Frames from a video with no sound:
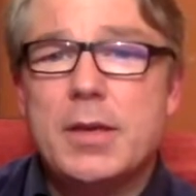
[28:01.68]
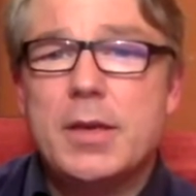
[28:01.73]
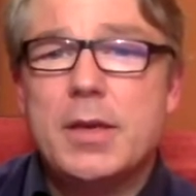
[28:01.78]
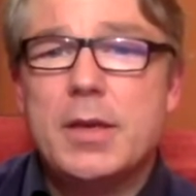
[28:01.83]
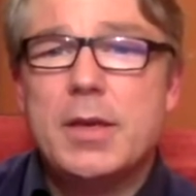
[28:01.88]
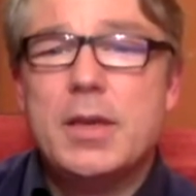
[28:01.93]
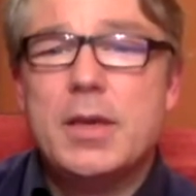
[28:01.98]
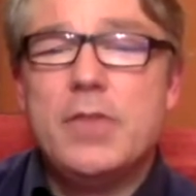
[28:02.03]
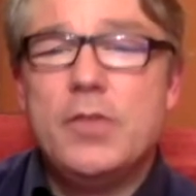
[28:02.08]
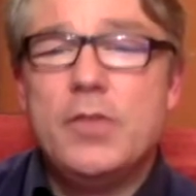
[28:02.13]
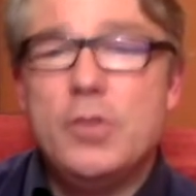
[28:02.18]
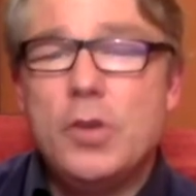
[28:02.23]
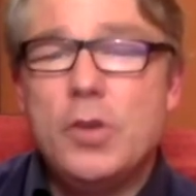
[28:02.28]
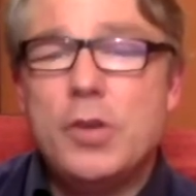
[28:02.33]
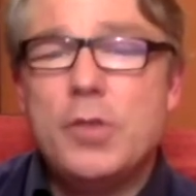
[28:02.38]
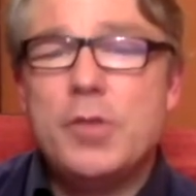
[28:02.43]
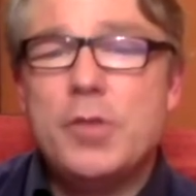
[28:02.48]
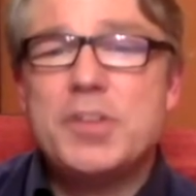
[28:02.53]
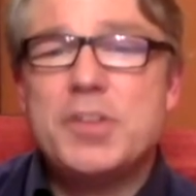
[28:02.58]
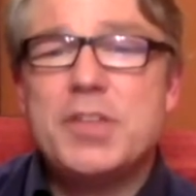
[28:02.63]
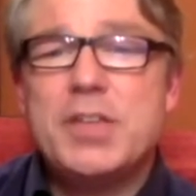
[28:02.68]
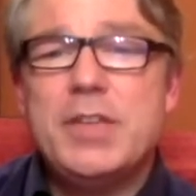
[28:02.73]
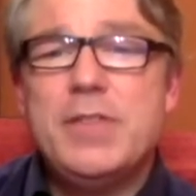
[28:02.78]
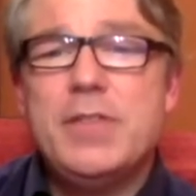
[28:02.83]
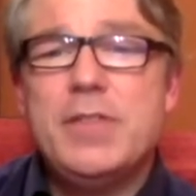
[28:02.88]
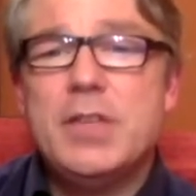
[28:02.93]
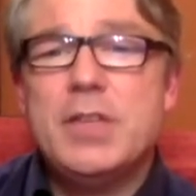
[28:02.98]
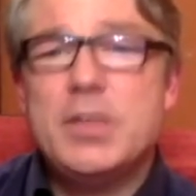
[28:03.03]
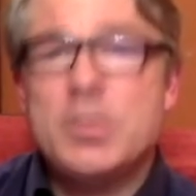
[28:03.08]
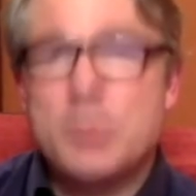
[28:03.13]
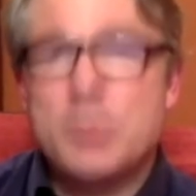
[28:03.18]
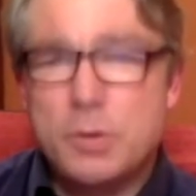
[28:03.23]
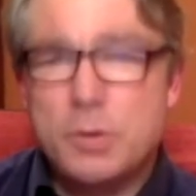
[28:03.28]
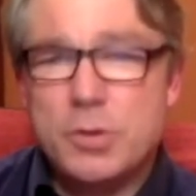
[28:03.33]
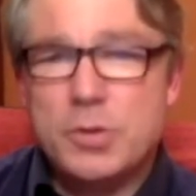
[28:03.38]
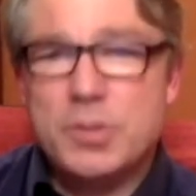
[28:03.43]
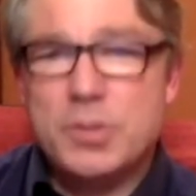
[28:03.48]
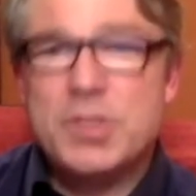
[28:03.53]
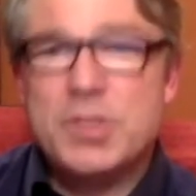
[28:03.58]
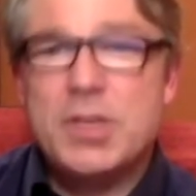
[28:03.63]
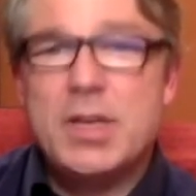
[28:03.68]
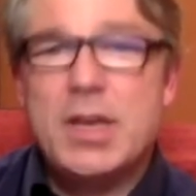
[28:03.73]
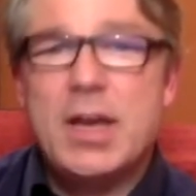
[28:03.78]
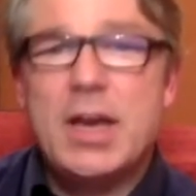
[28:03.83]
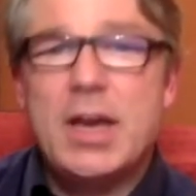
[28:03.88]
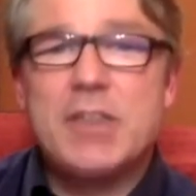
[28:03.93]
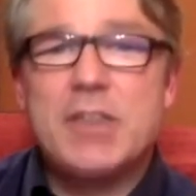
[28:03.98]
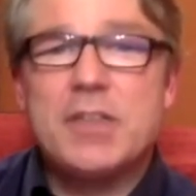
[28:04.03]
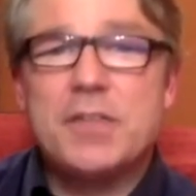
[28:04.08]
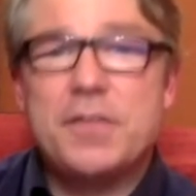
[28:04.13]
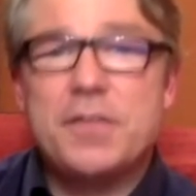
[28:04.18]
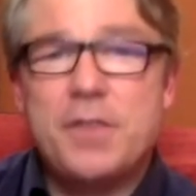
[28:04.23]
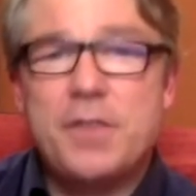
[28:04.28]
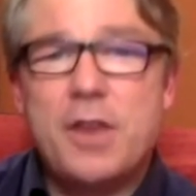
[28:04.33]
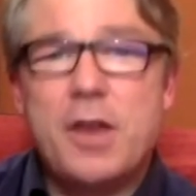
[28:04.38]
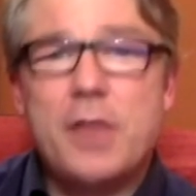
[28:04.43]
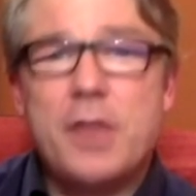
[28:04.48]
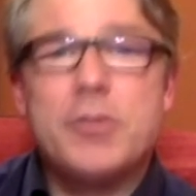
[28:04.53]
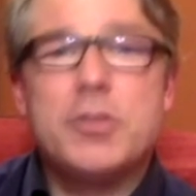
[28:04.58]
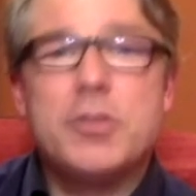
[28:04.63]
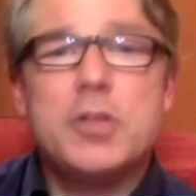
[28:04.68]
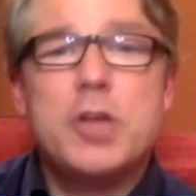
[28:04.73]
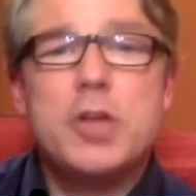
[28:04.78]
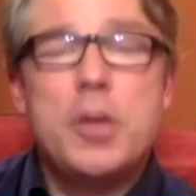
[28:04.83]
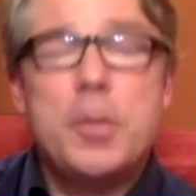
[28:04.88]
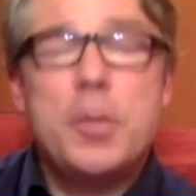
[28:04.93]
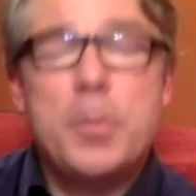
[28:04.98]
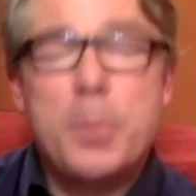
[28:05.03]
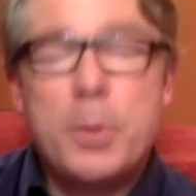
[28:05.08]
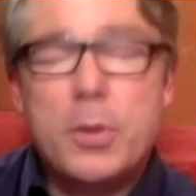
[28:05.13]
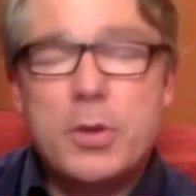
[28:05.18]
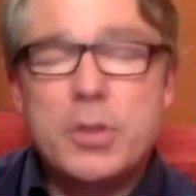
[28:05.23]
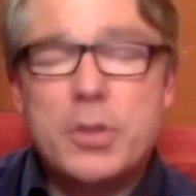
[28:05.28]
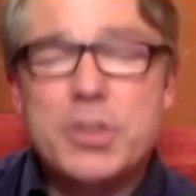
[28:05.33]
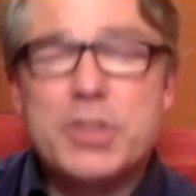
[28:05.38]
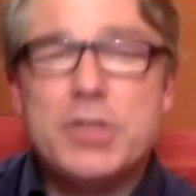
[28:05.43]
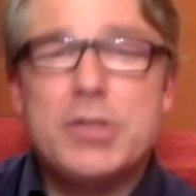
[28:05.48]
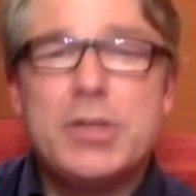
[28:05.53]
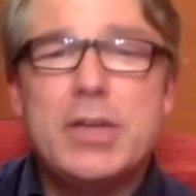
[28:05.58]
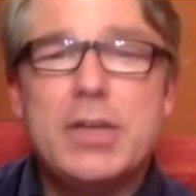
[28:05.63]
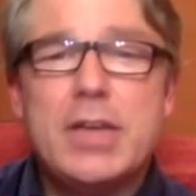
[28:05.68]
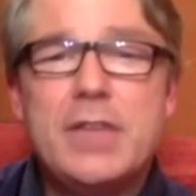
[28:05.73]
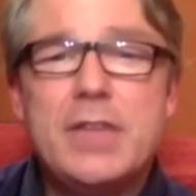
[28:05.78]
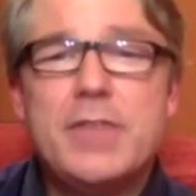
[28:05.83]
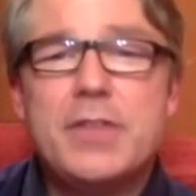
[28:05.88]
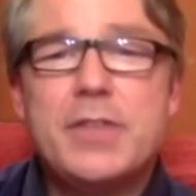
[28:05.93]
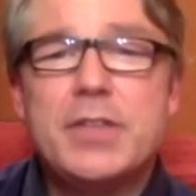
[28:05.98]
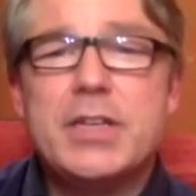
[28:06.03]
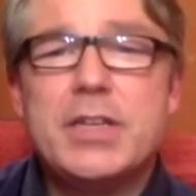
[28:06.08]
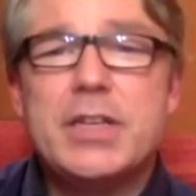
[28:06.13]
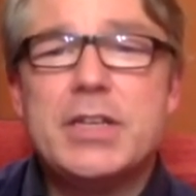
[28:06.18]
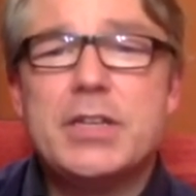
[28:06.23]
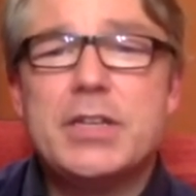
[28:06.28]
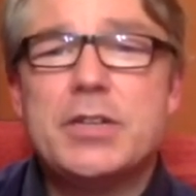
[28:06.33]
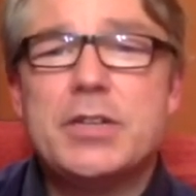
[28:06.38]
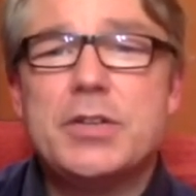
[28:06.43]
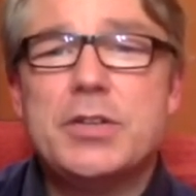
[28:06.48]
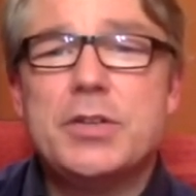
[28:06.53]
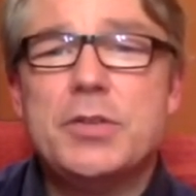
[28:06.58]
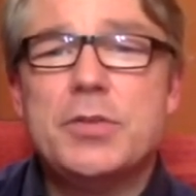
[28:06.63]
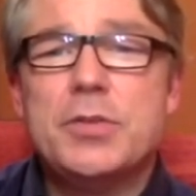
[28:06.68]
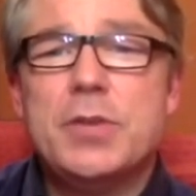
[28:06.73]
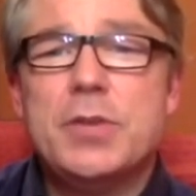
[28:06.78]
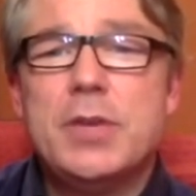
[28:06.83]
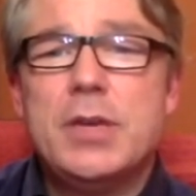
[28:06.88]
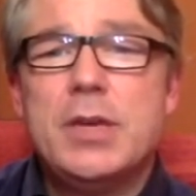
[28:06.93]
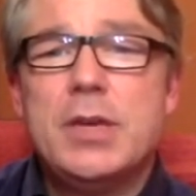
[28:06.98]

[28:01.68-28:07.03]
if you can receive these words as the Father's personal invitation to you,